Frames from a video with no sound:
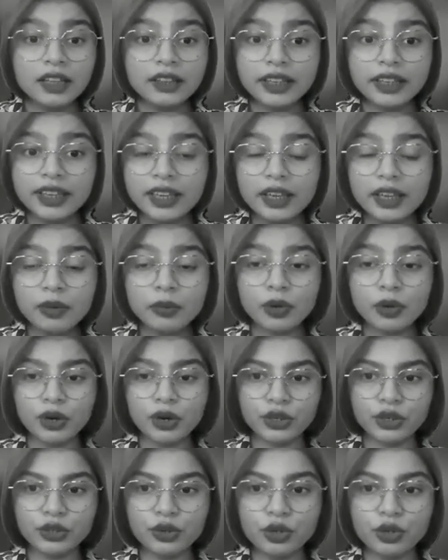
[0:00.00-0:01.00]
The
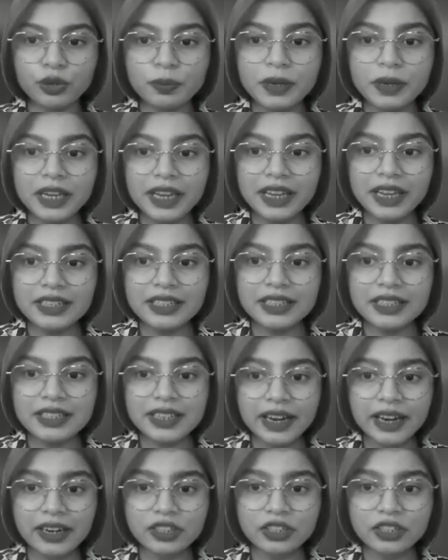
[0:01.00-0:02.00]
keyword could be
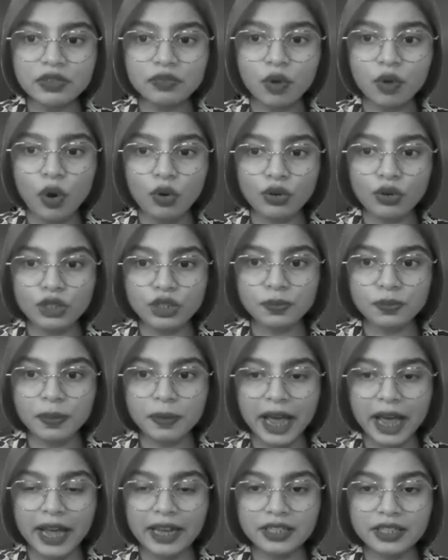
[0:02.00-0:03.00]
insectivorous
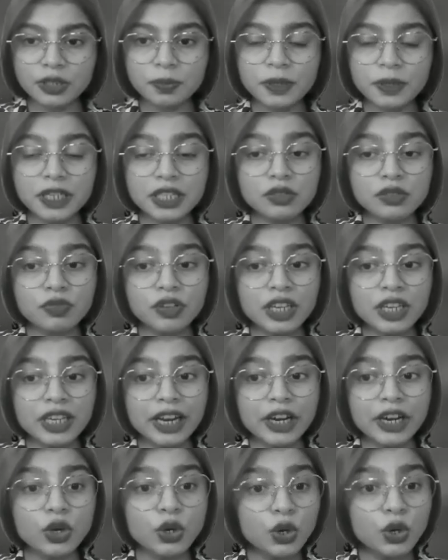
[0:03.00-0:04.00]
bats because we
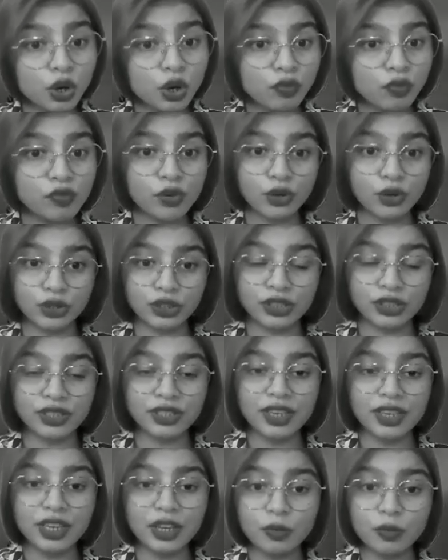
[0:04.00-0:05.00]
can look for this
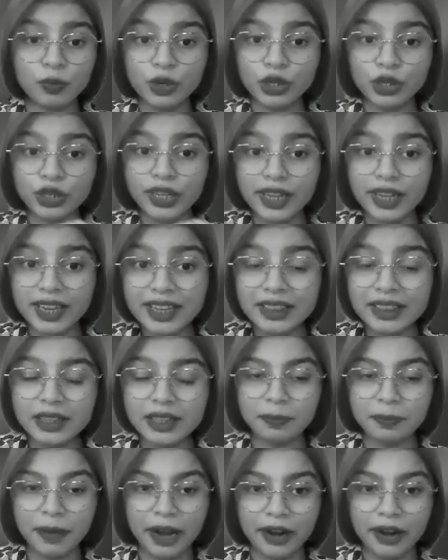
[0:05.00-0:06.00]
keyword in
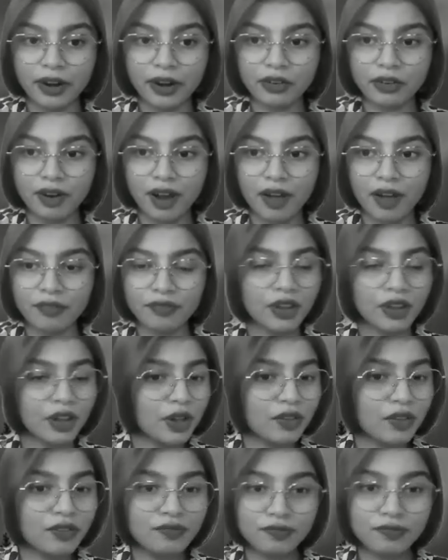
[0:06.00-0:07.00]
the paragraph
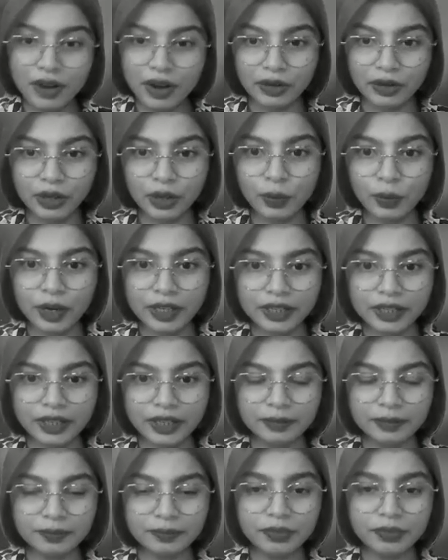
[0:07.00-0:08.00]
very
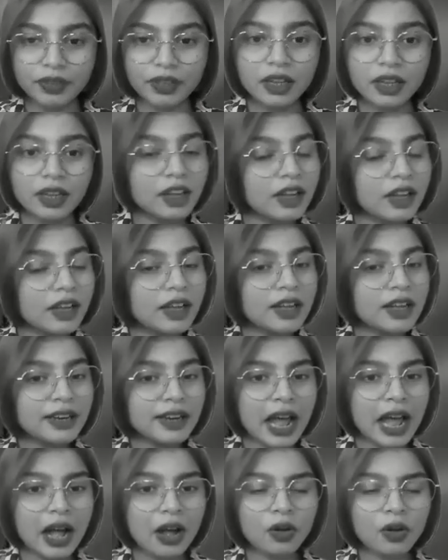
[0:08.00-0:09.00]
quickly.
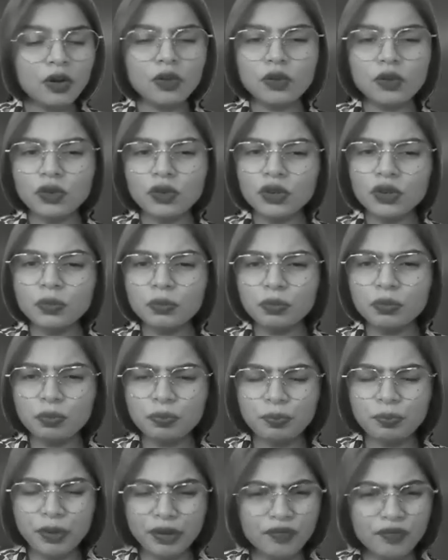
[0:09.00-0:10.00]
Now,
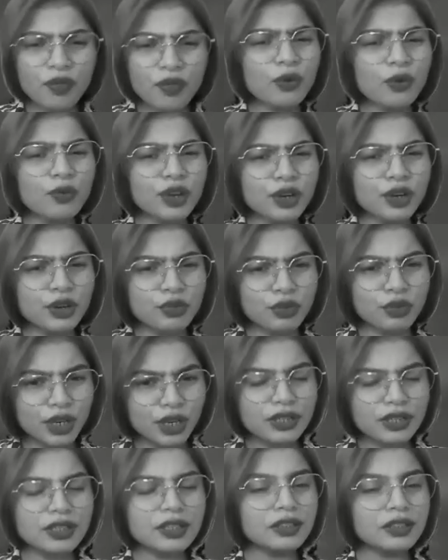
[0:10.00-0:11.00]
before we
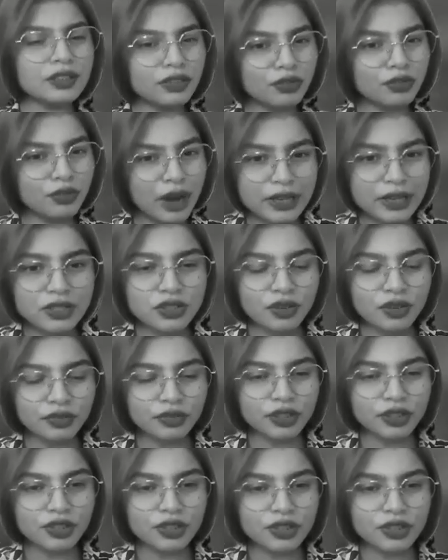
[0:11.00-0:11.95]
read the rest of the